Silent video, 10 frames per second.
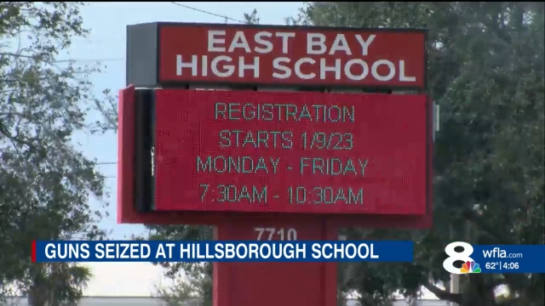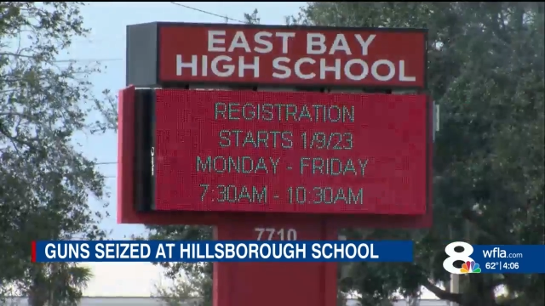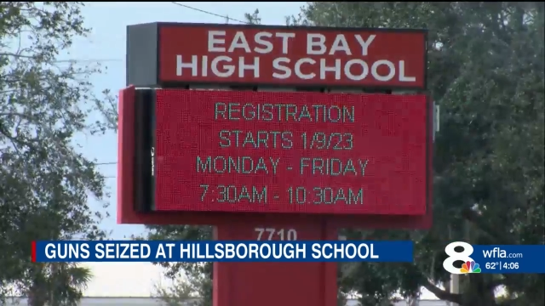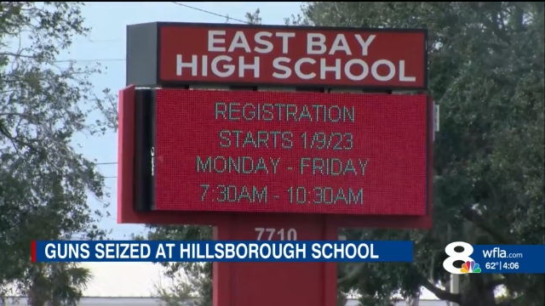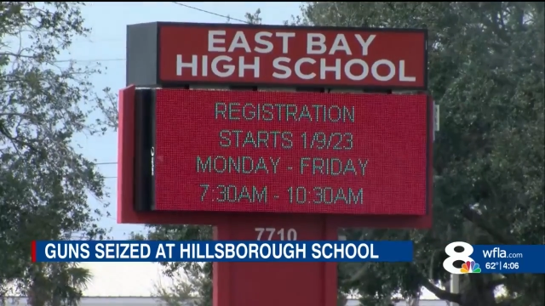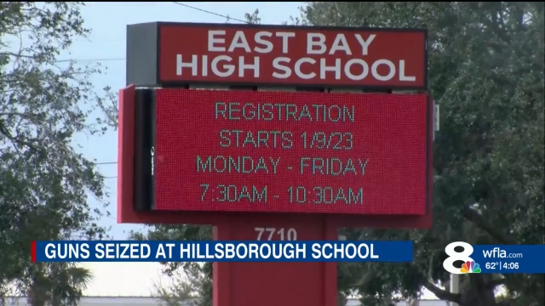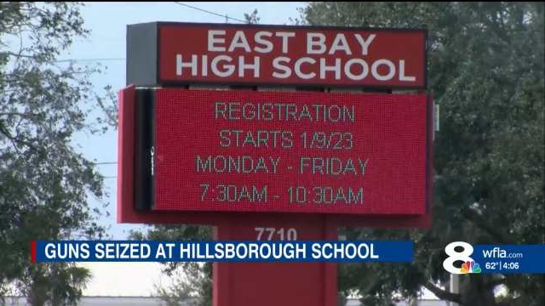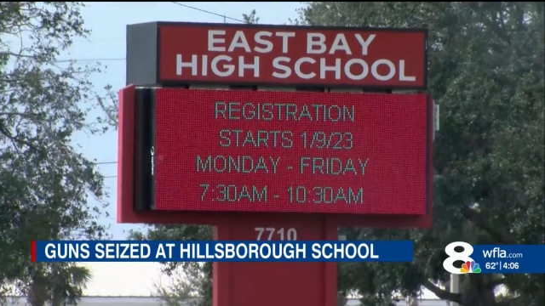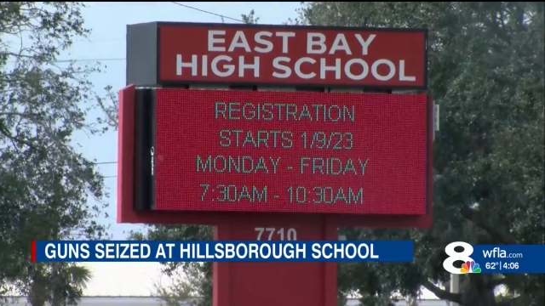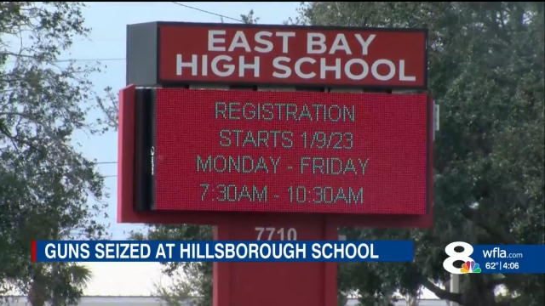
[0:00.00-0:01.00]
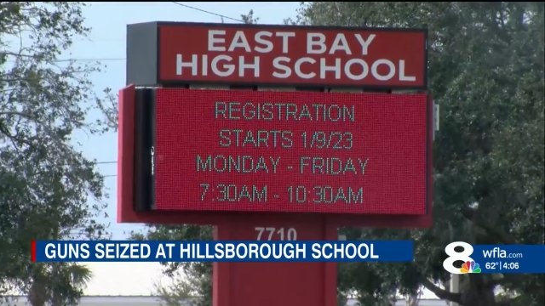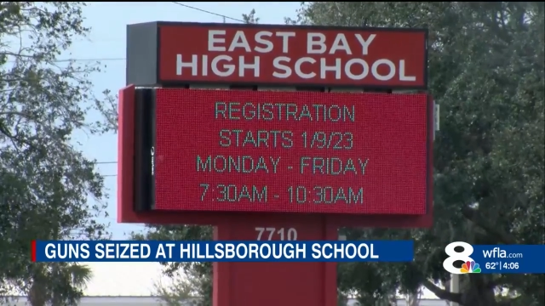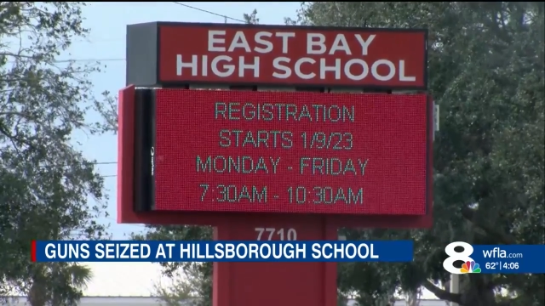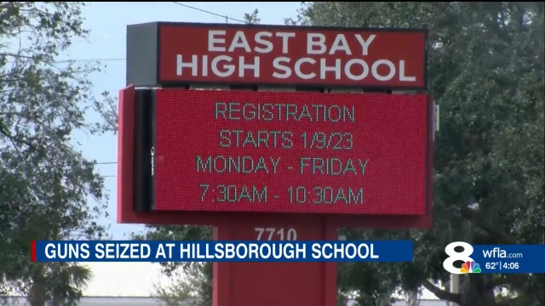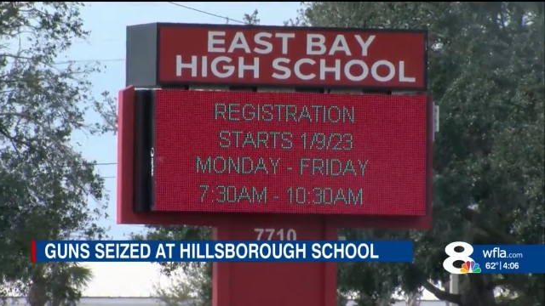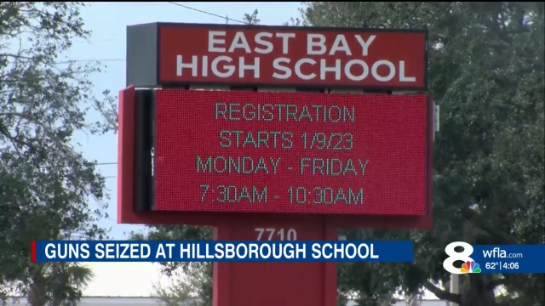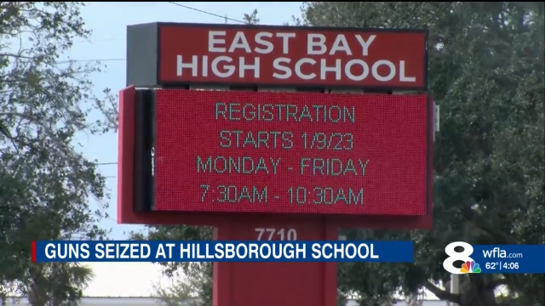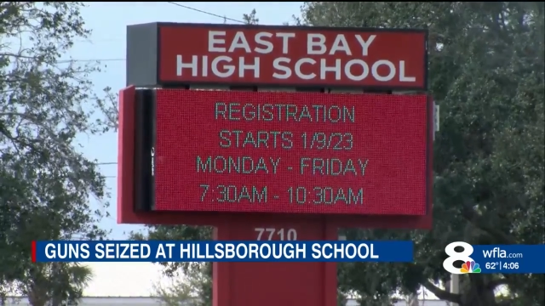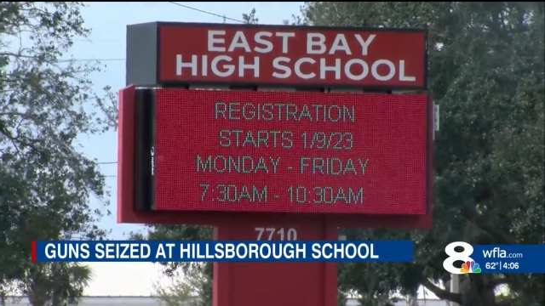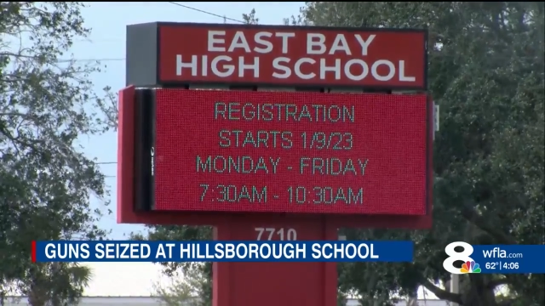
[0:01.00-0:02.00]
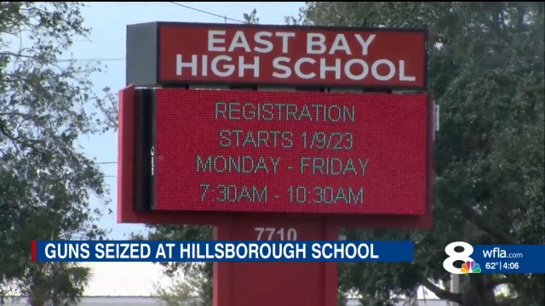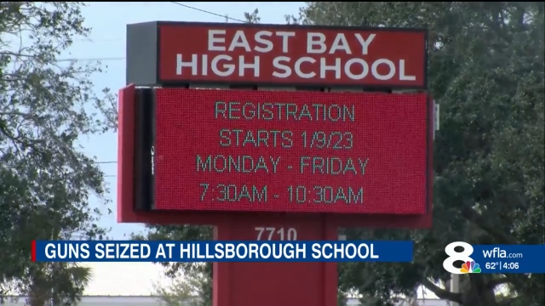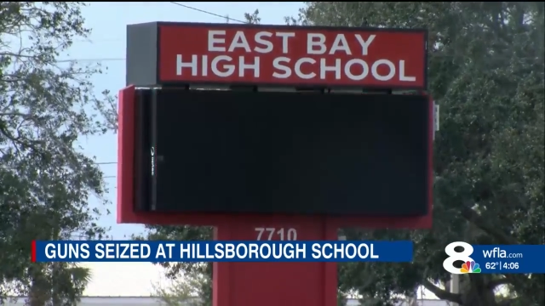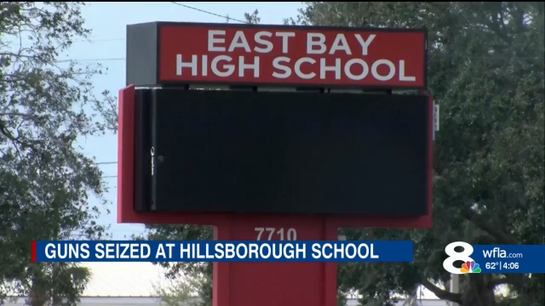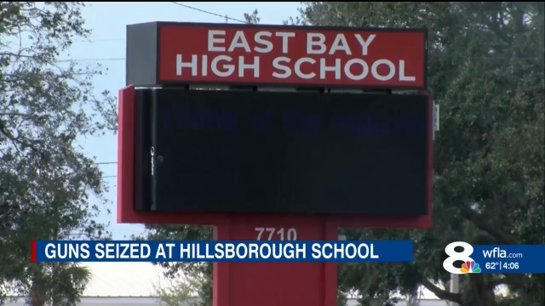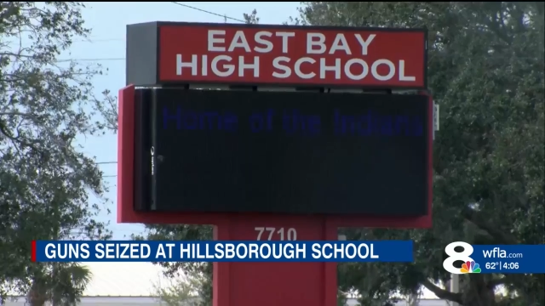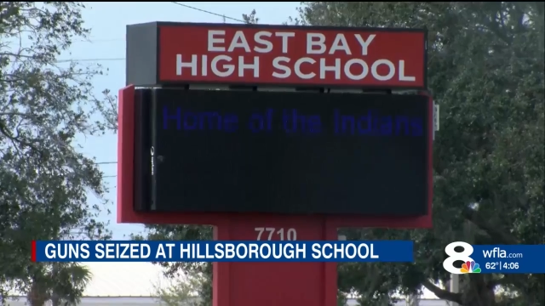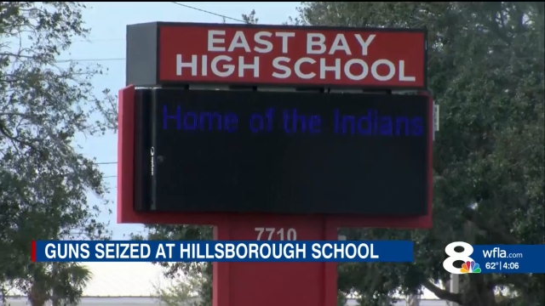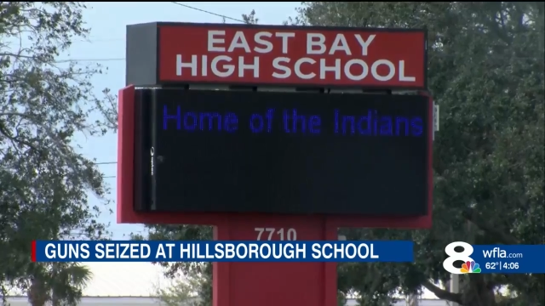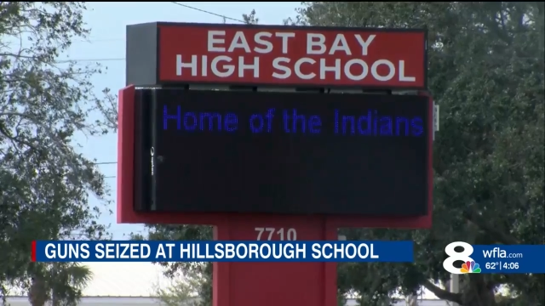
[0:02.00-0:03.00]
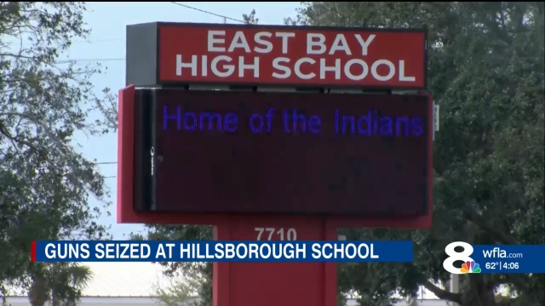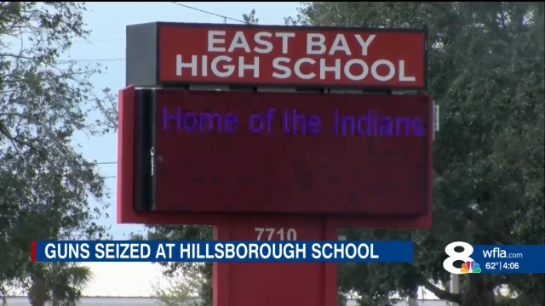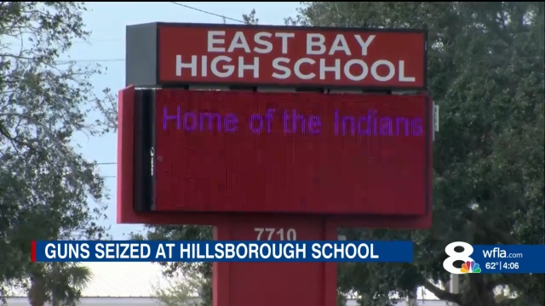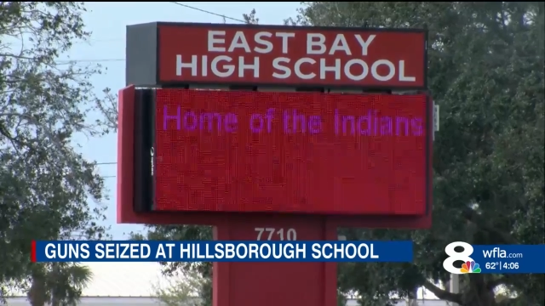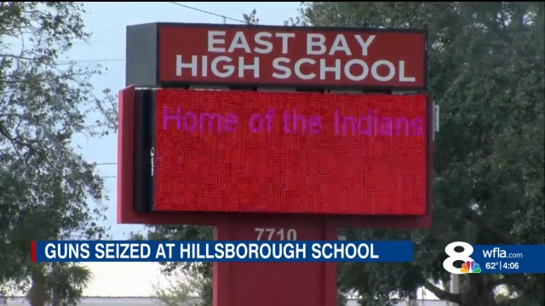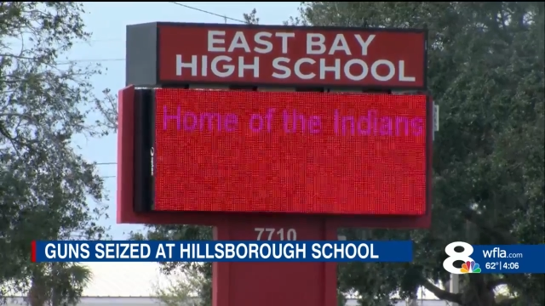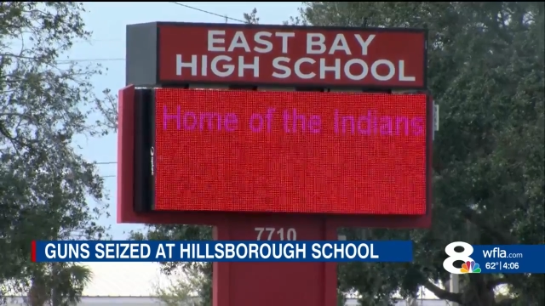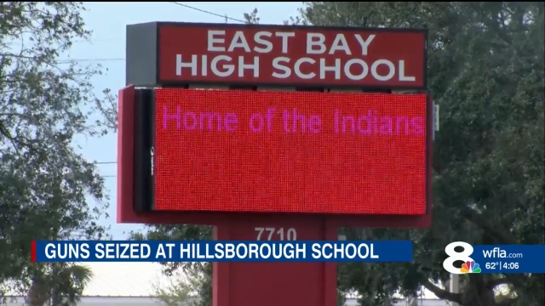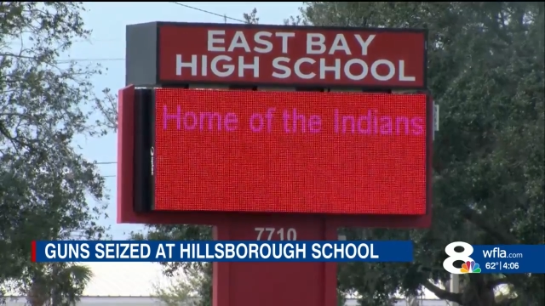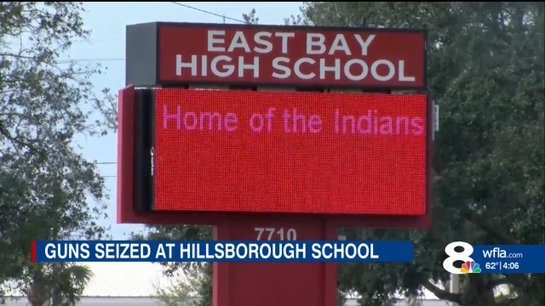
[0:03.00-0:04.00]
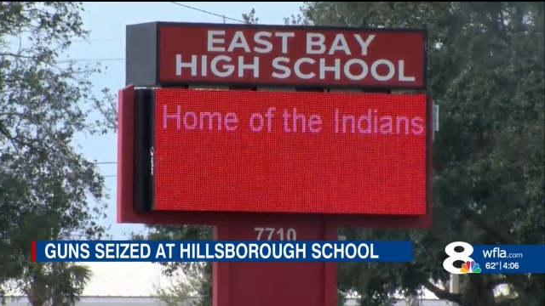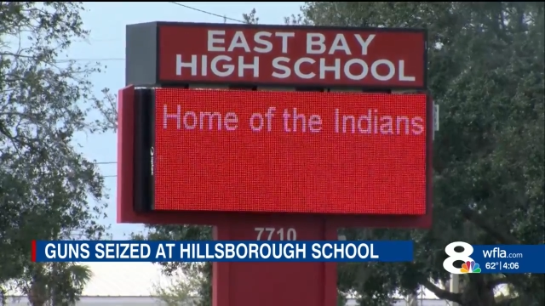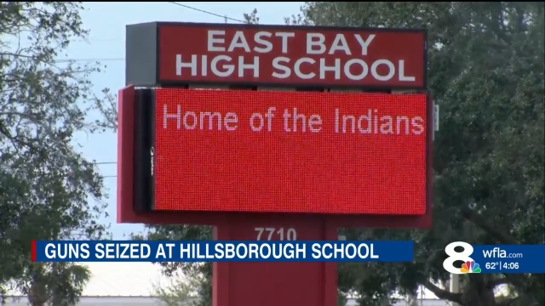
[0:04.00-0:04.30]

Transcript: No face is visible, so there are no lips to read.